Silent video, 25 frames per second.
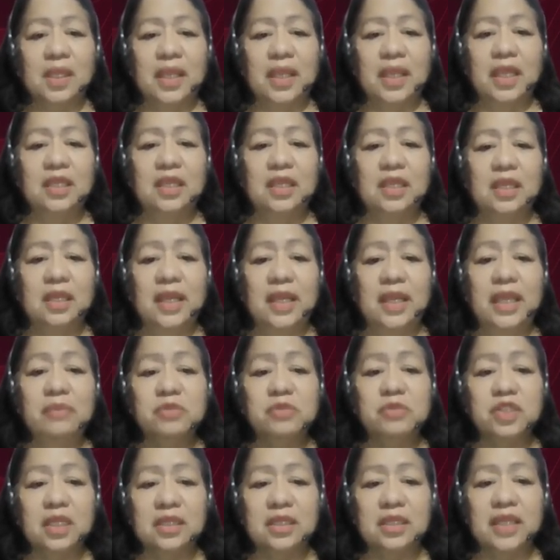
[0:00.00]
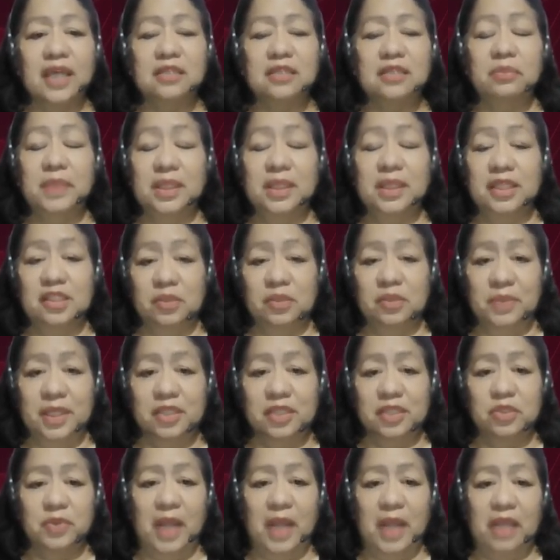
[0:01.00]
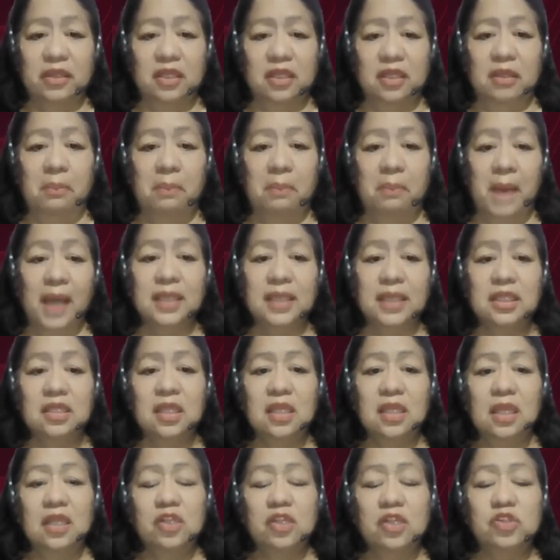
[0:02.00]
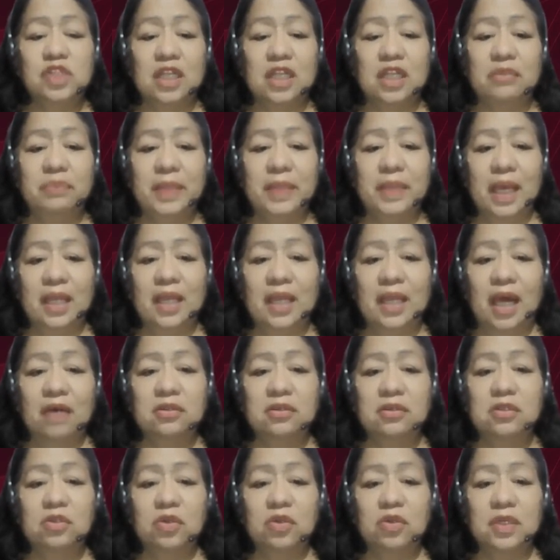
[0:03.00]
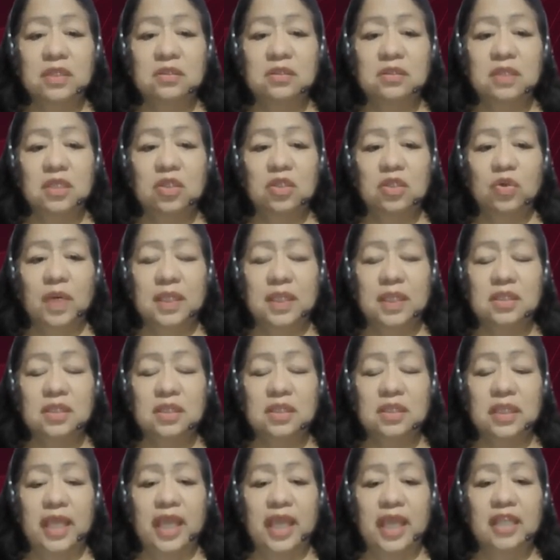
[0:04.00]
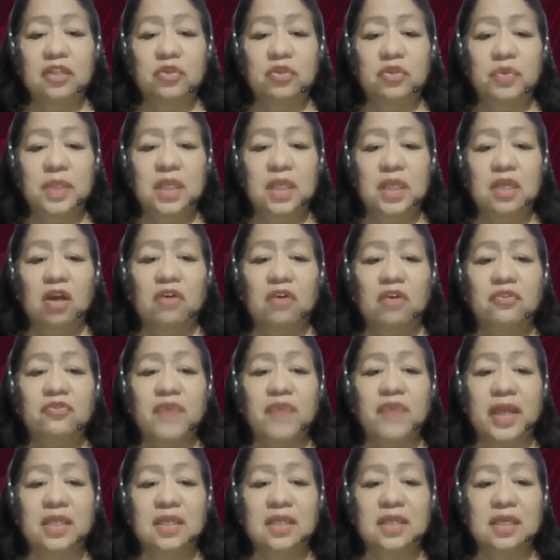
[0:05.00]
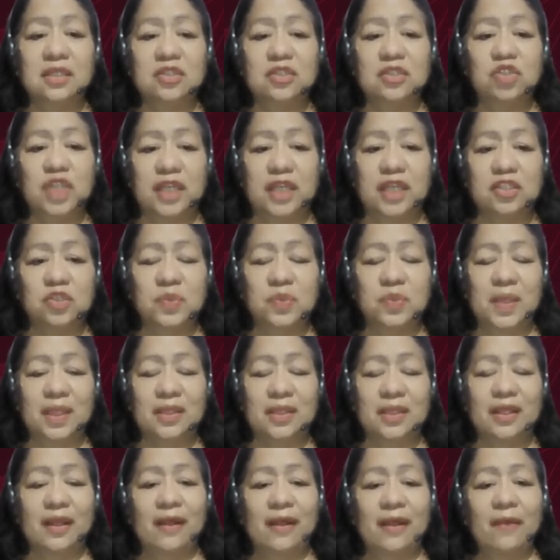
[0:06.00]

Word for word: Okay, the claim shall not be dismissed, rather, but shall be allowed to continue until entry of final judgment.